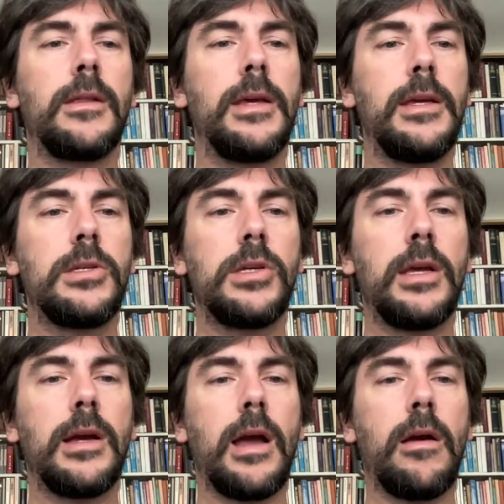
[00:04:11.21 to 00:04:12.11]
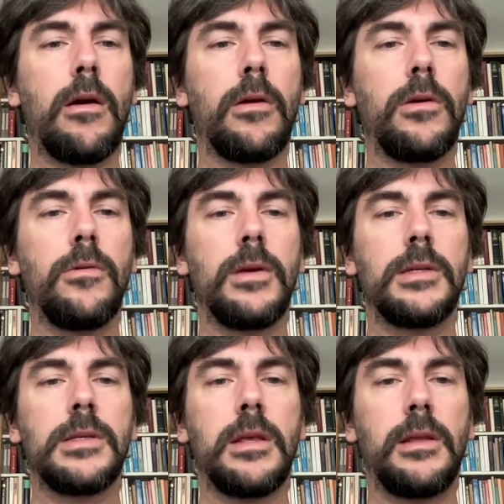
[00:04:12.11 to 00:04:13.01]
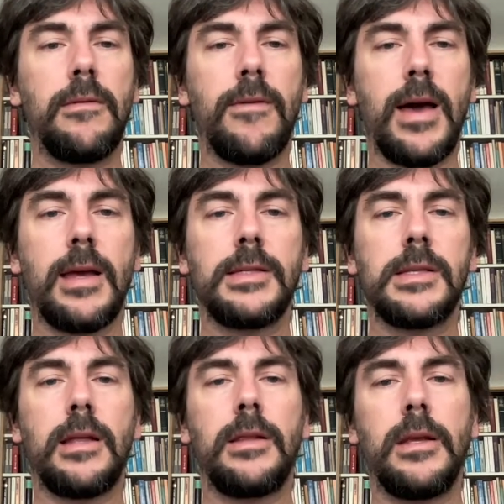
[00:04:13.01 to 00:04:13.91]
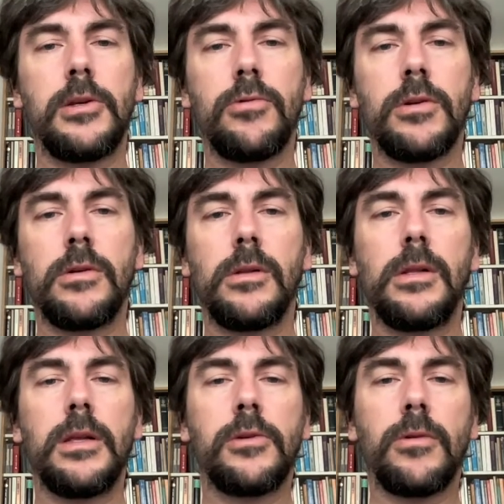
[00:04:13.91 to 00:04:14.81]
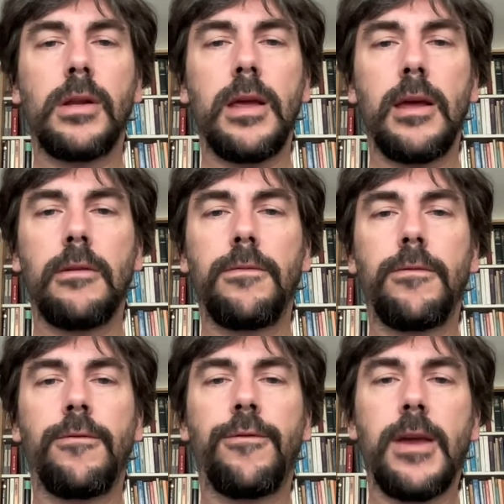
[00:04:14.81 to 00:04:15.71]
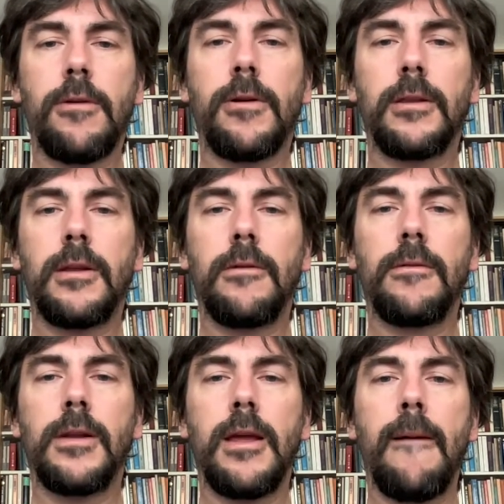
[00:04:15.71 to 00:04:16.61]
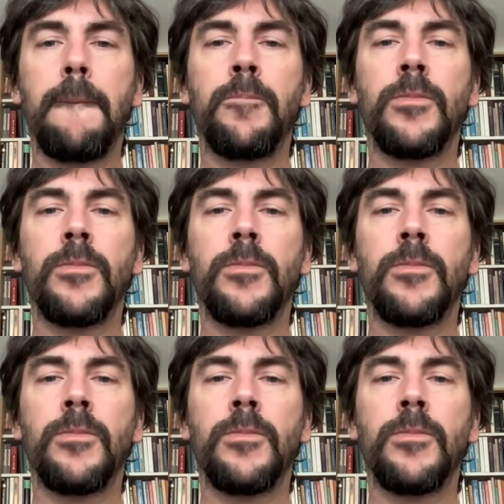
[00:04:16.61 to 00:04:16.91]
The I Ching, I argue, is the device that literally and figuratively